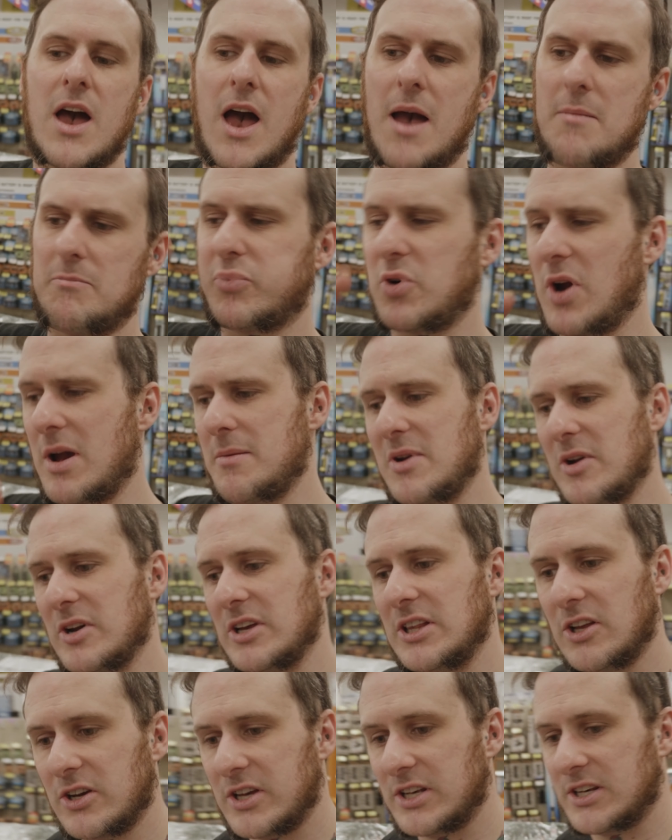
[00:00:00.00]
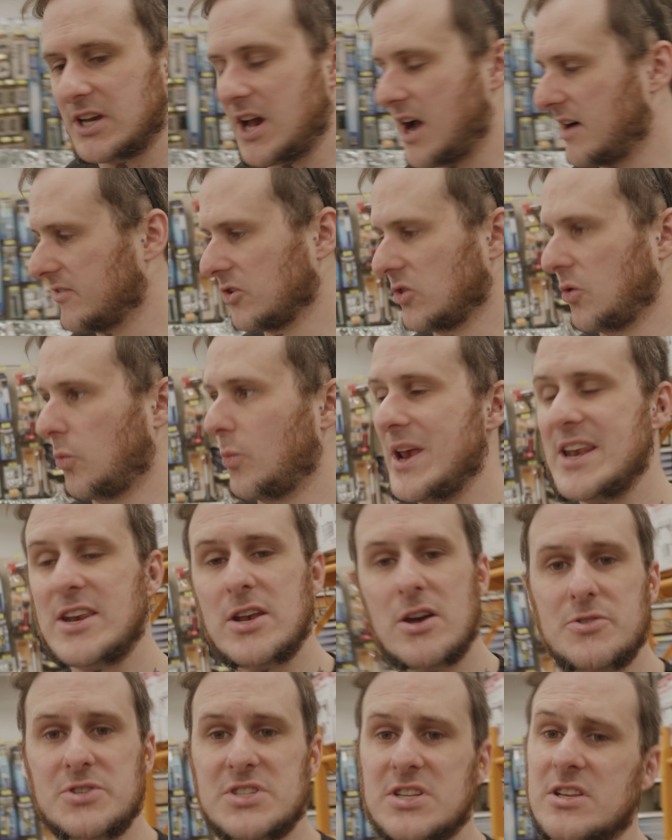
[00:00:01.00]
I'm primarily looking to cover the
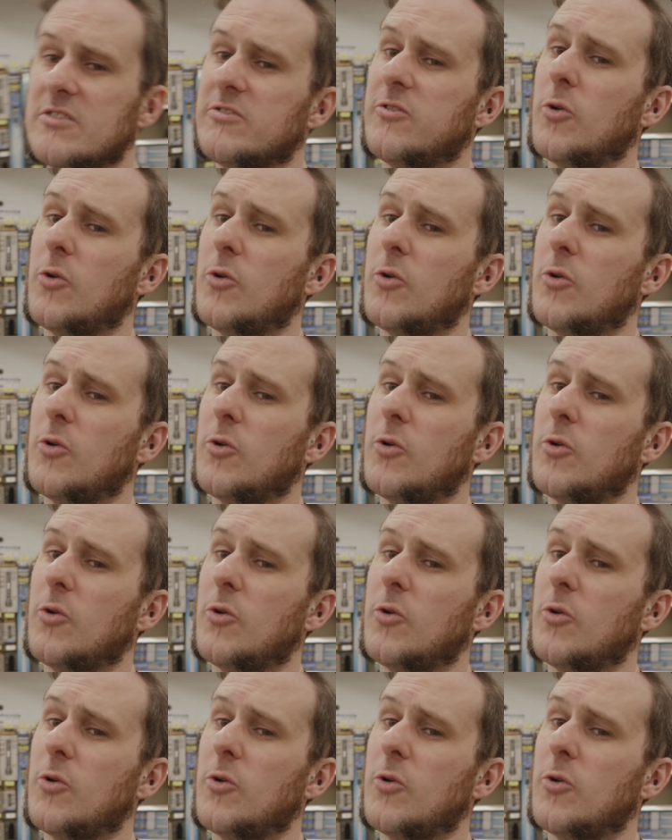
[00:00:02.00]
windows, so the